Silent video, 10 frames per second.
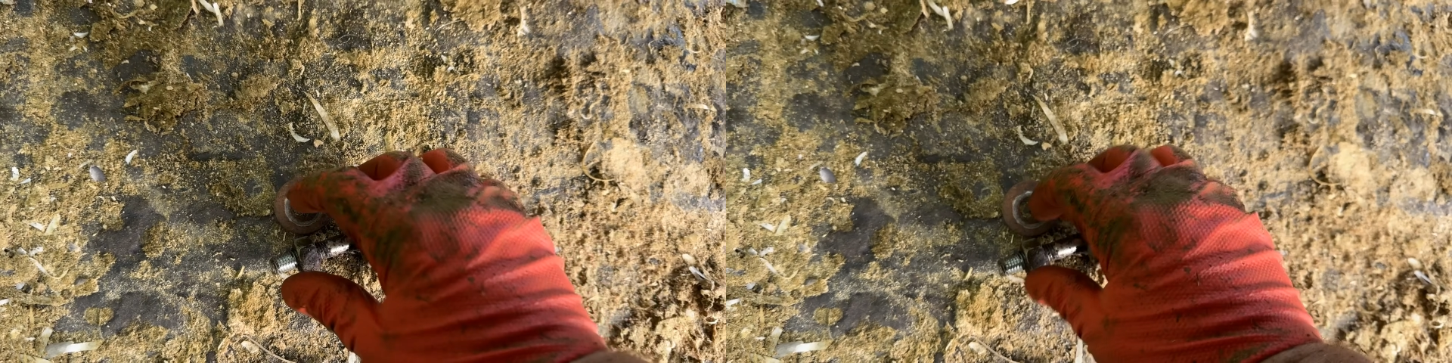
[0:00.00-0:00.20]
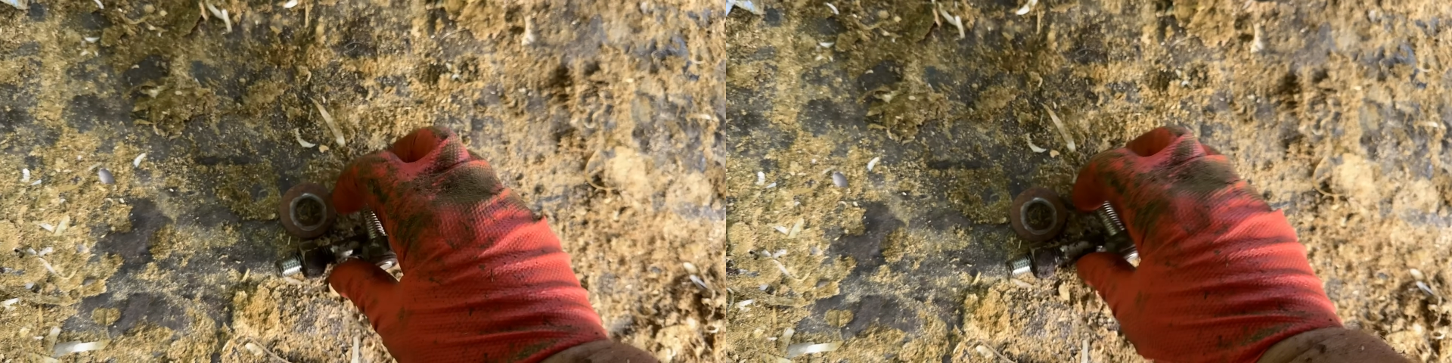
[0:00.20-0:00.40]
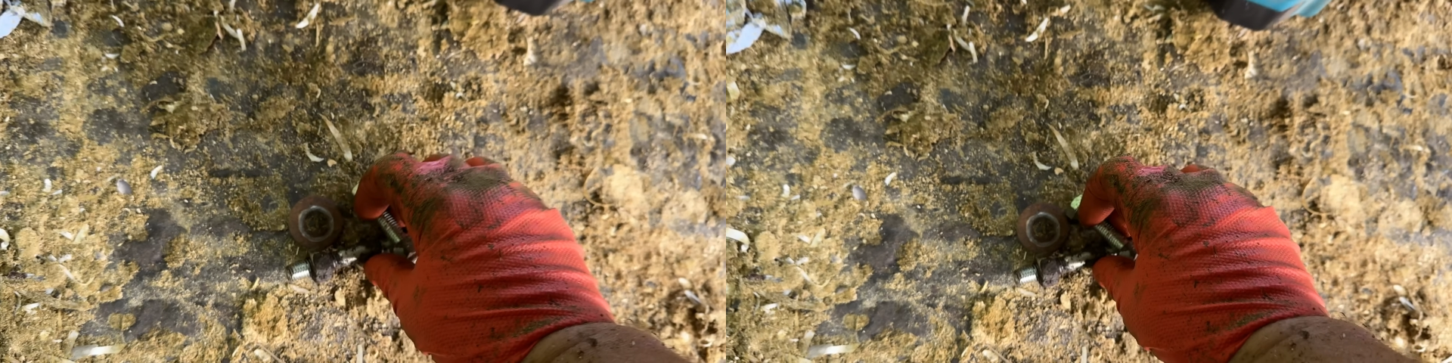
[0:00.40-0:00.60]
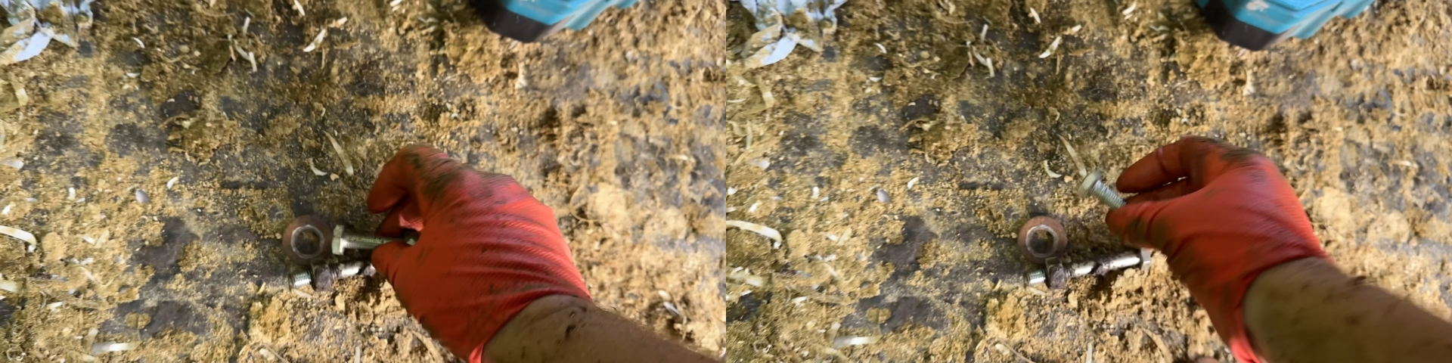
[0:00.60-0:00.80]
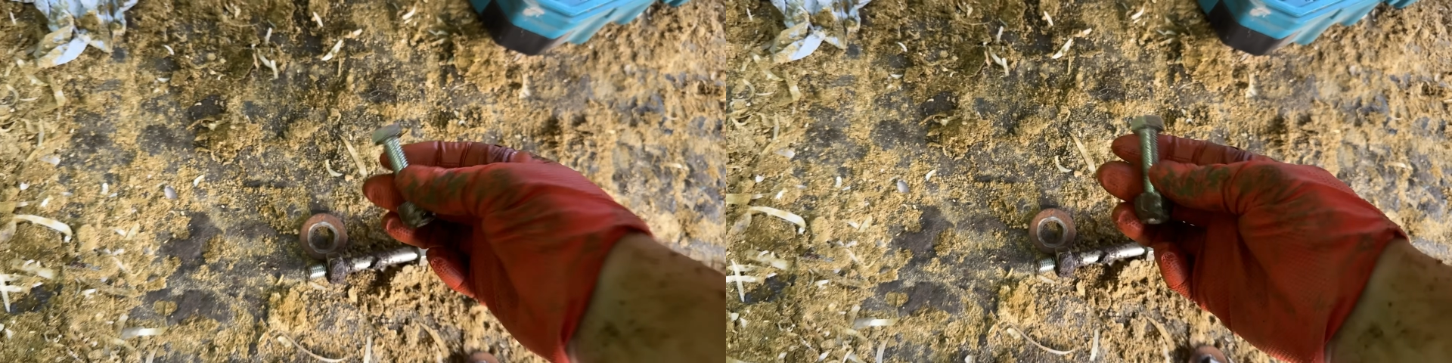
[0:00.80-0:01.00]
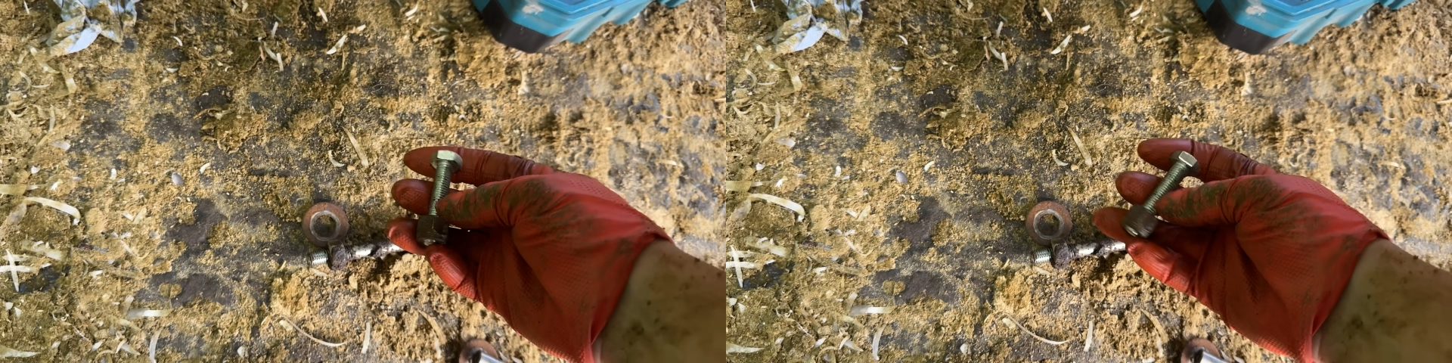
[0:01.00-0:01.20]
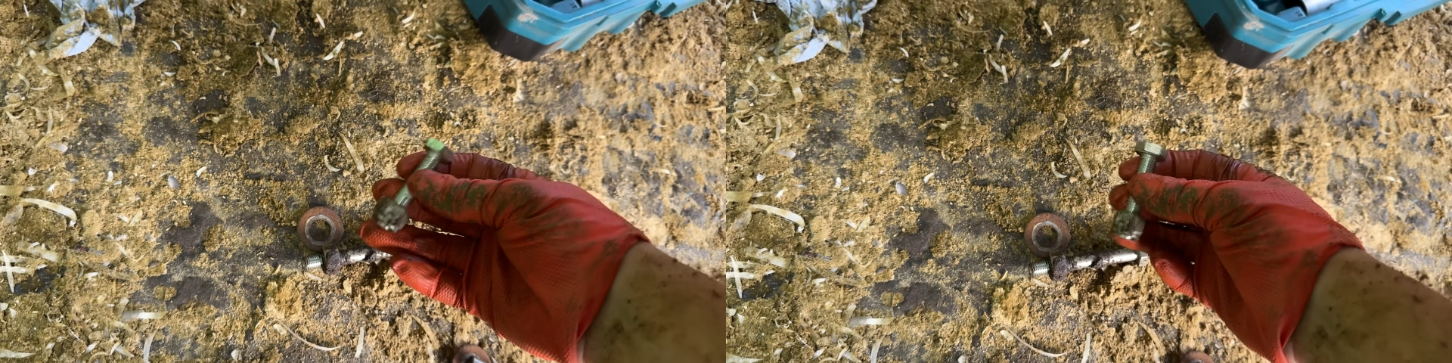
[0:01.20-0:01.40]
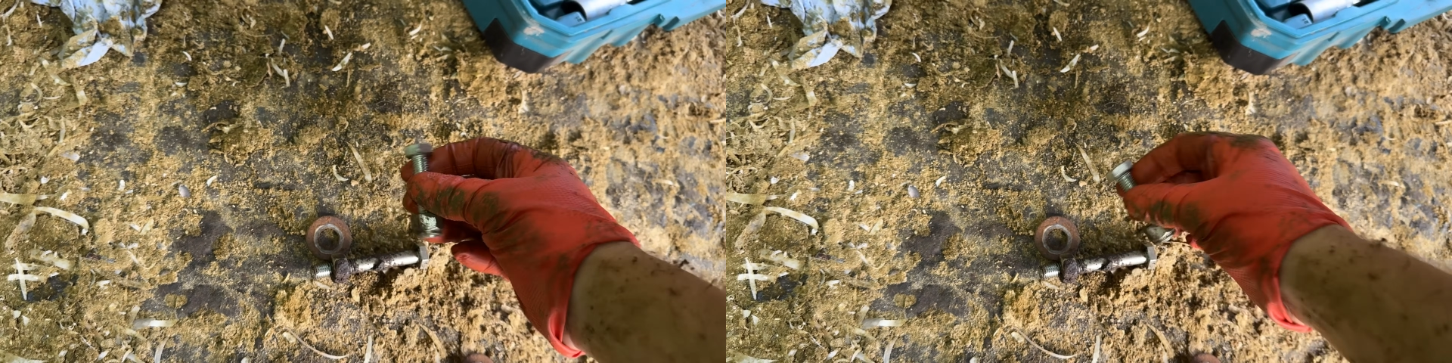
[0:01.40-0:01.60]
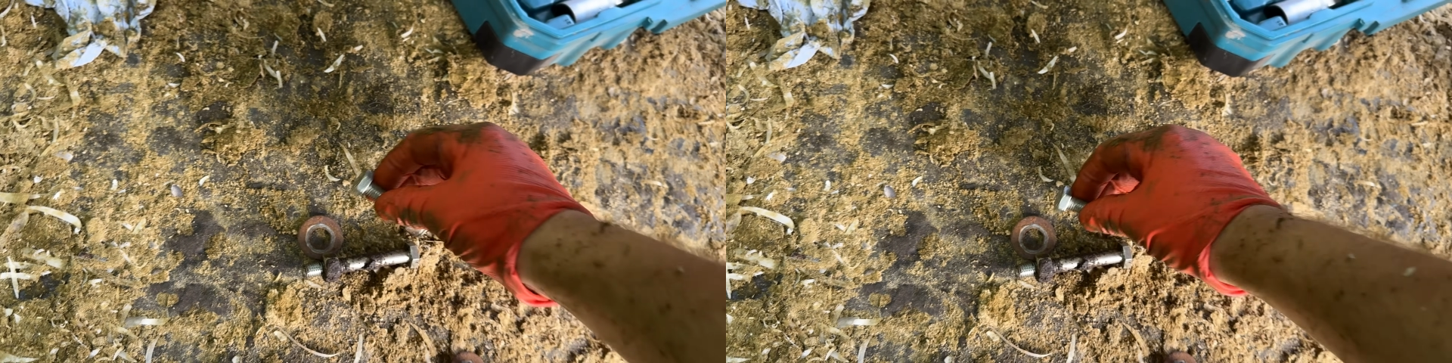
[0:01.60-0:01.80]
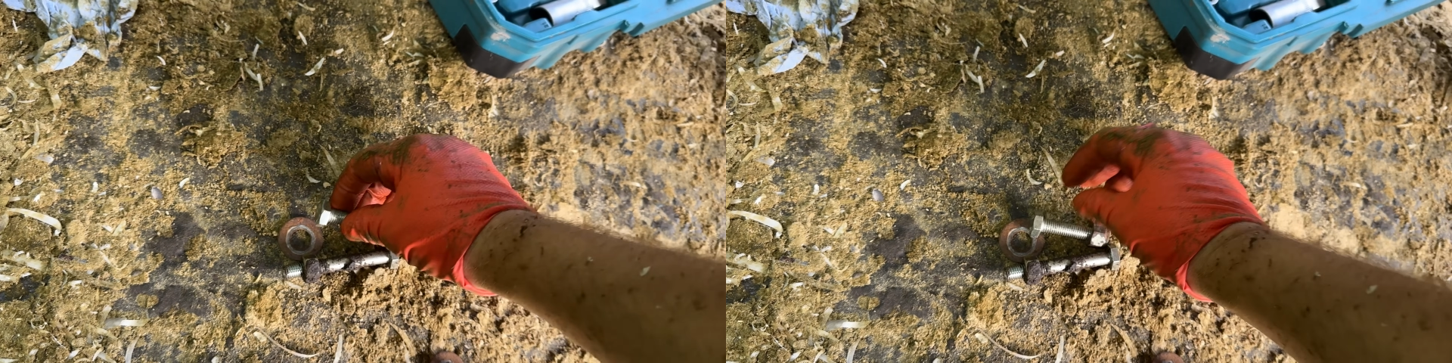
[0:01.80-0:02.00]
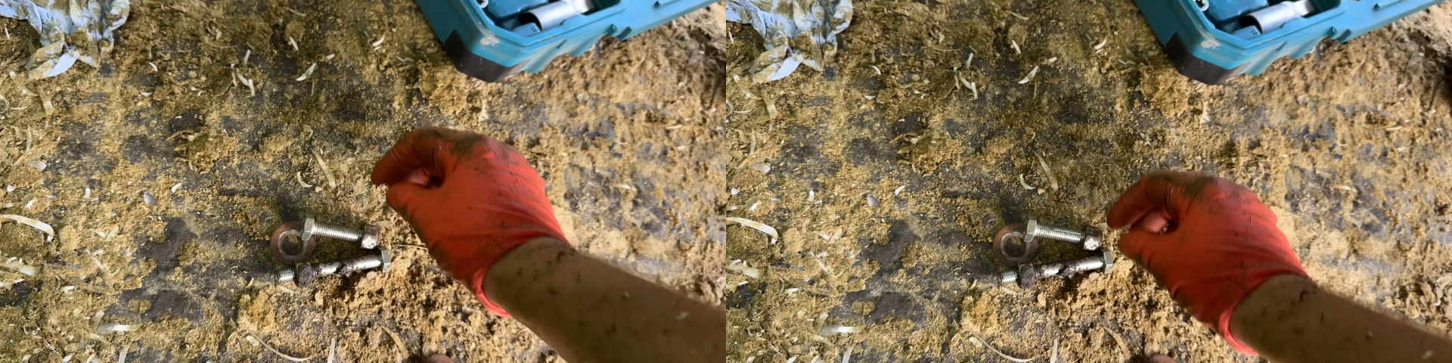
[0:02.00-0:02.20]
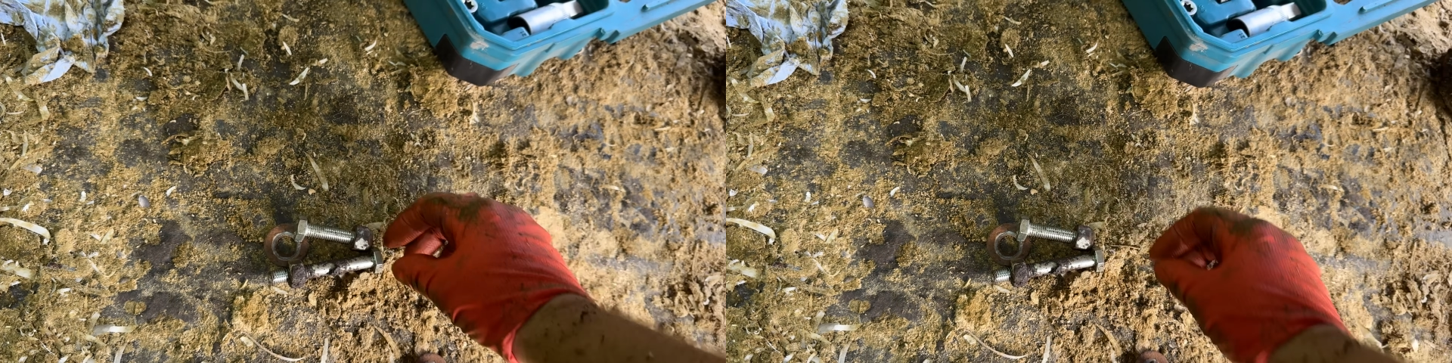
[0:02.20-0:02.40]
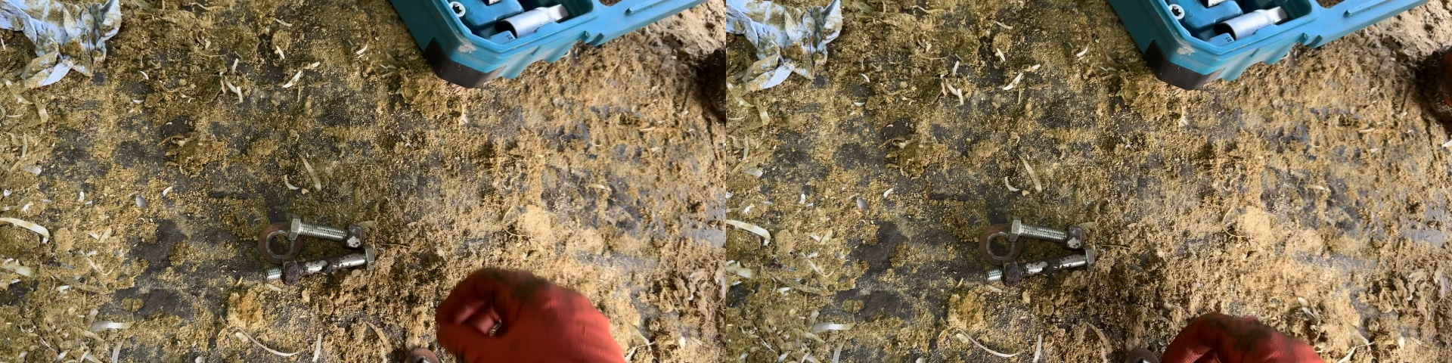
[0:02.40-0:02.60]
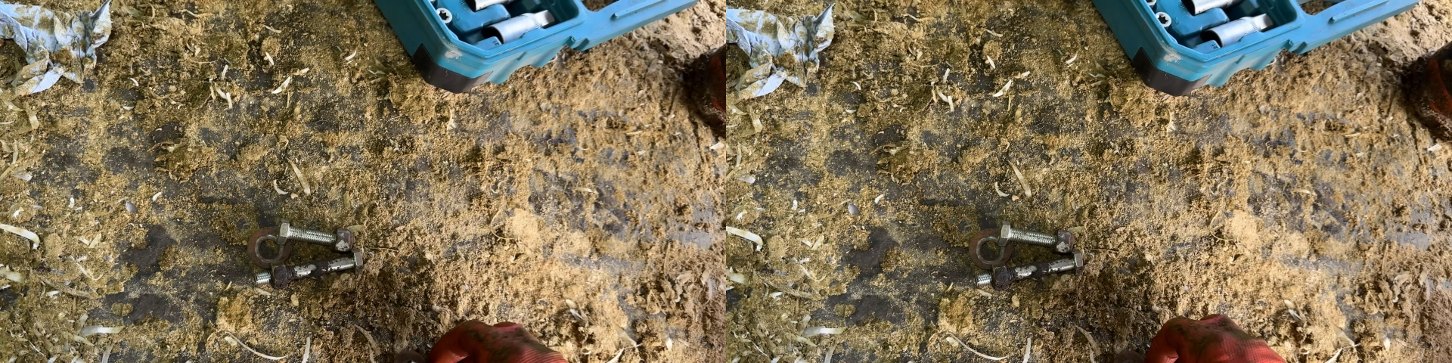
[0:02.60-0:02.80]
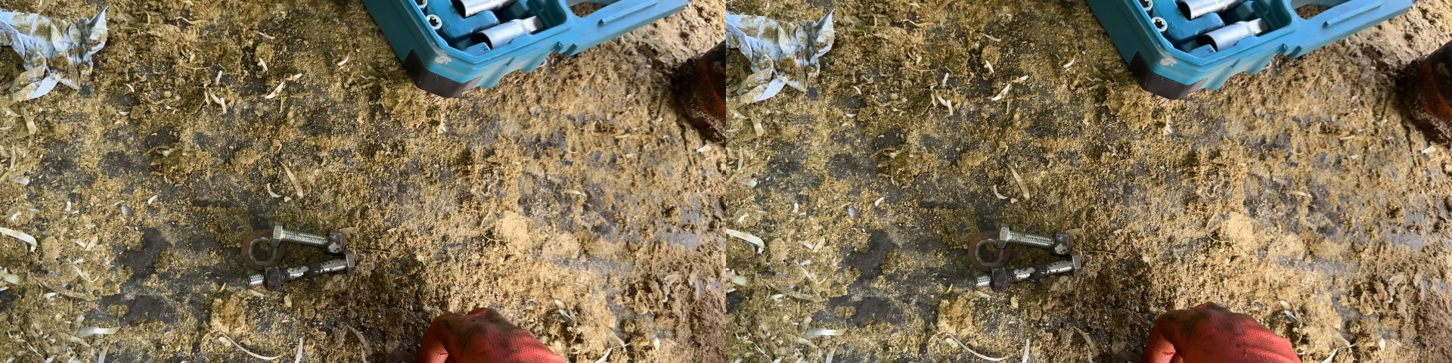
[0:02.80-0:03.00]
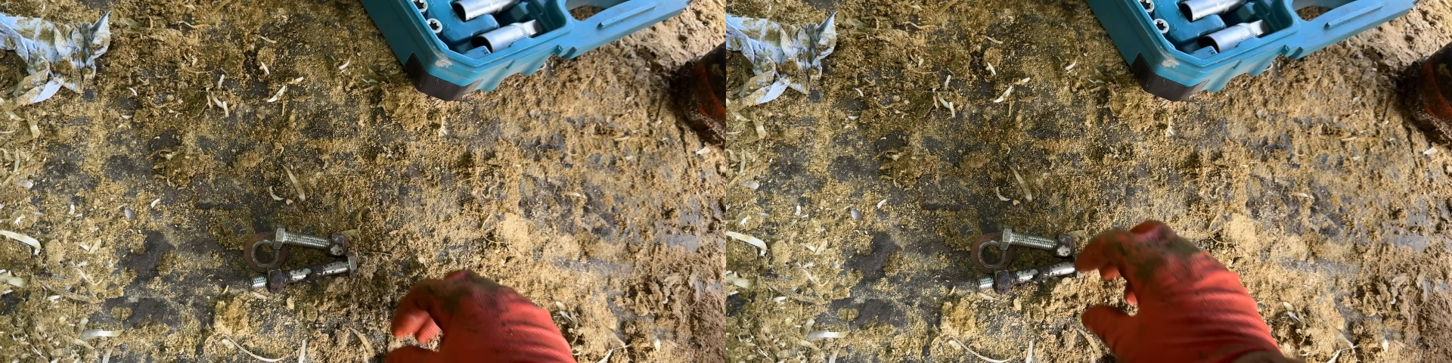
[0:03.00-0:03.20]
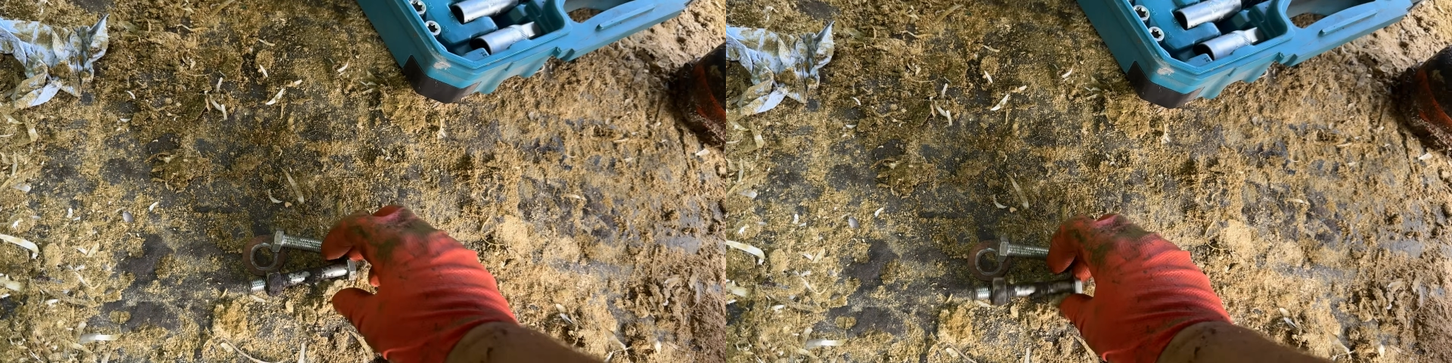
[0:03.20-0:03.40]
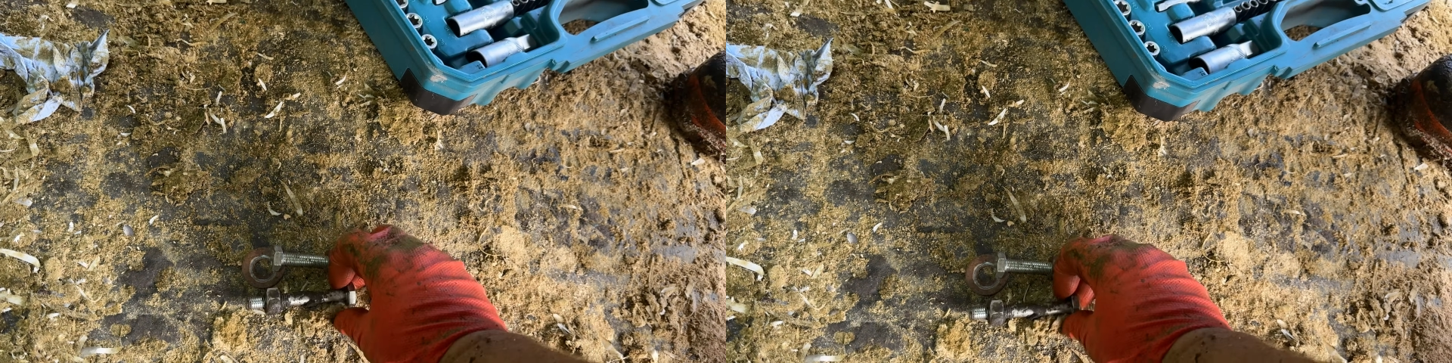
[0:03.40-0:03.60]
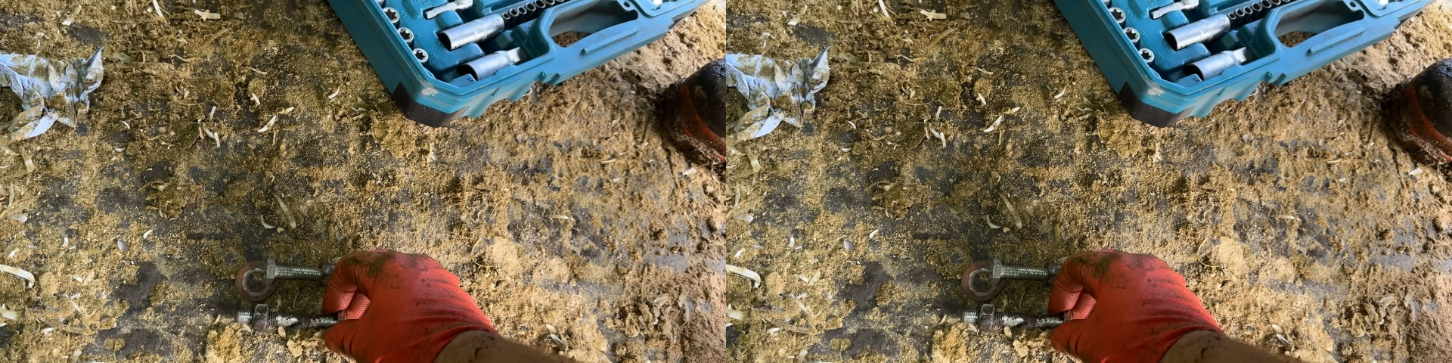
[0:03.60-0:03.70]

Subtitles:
No face is visible, so there are no lips to read.